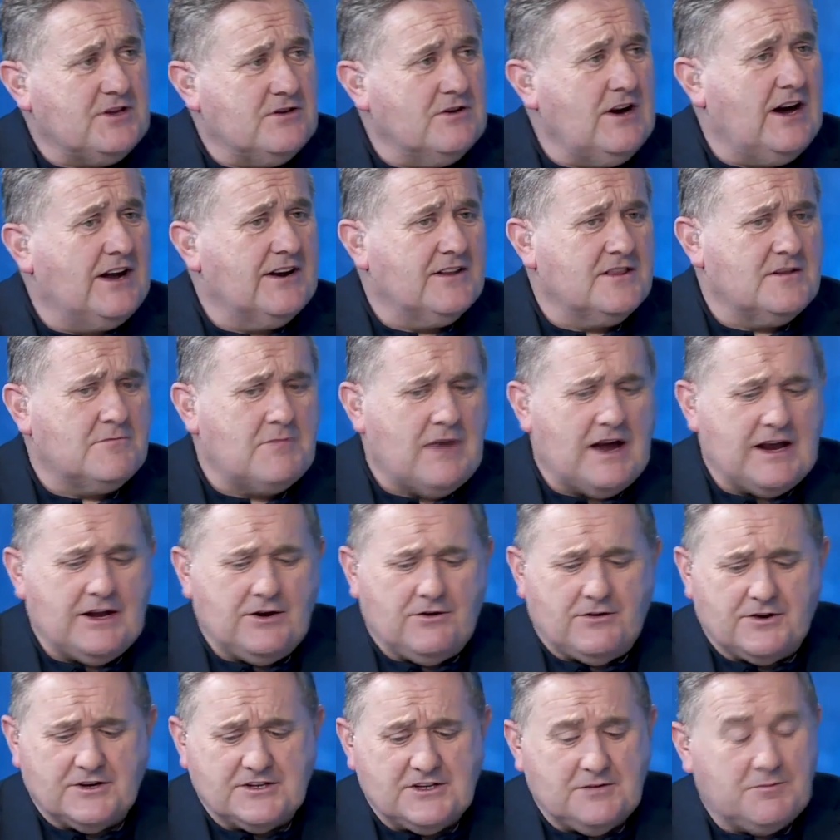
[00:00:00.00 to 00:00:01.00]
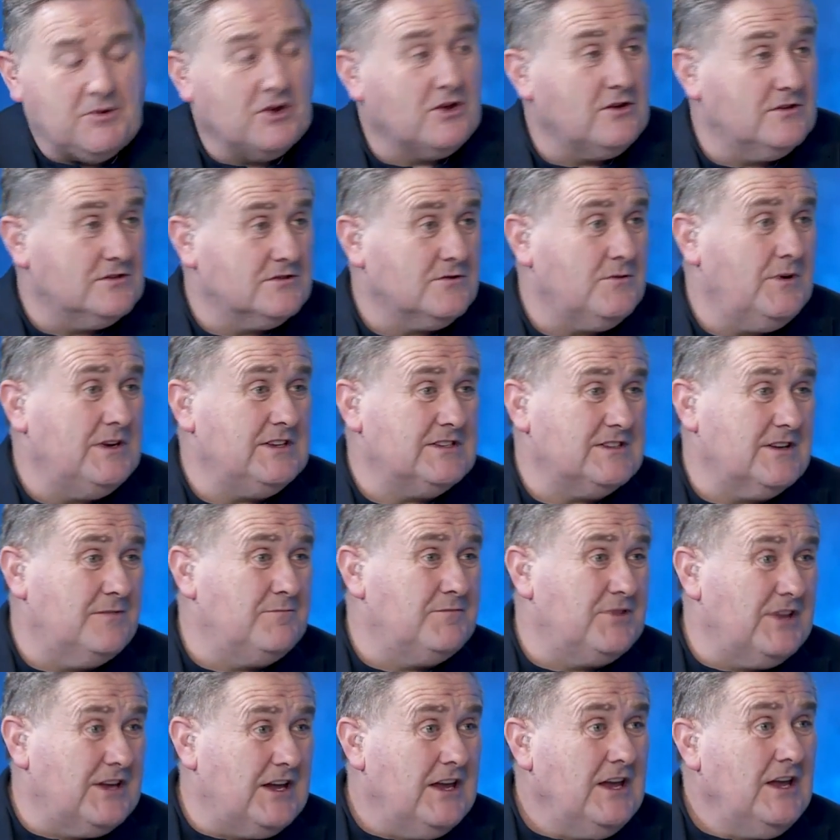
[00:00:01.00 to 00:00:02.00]
but you are in the minority because, quite
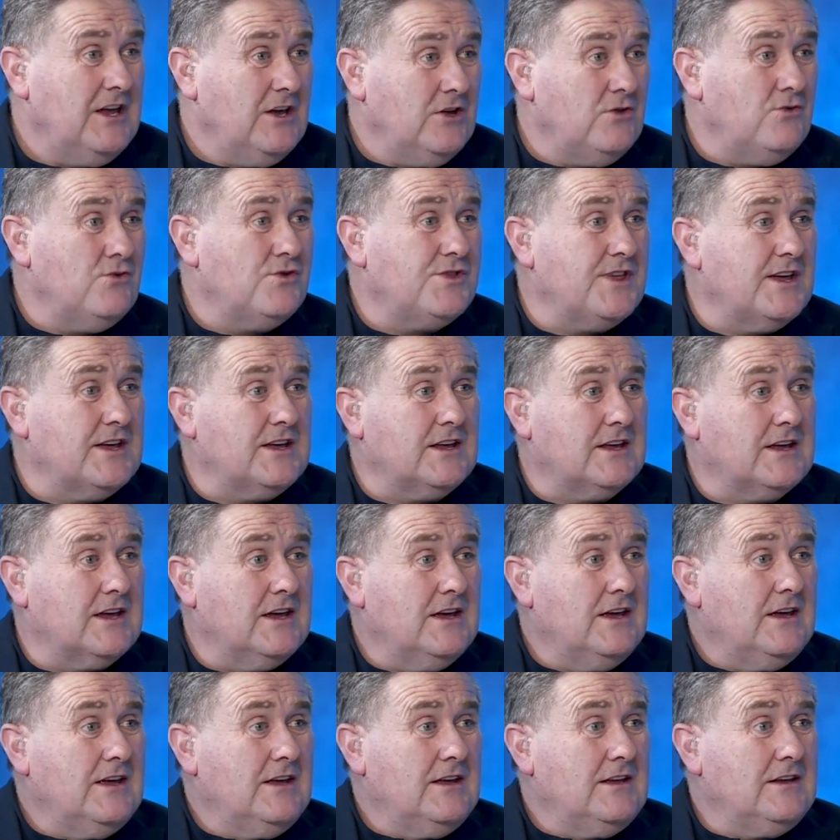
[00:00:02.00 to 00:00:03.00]
simply, you think,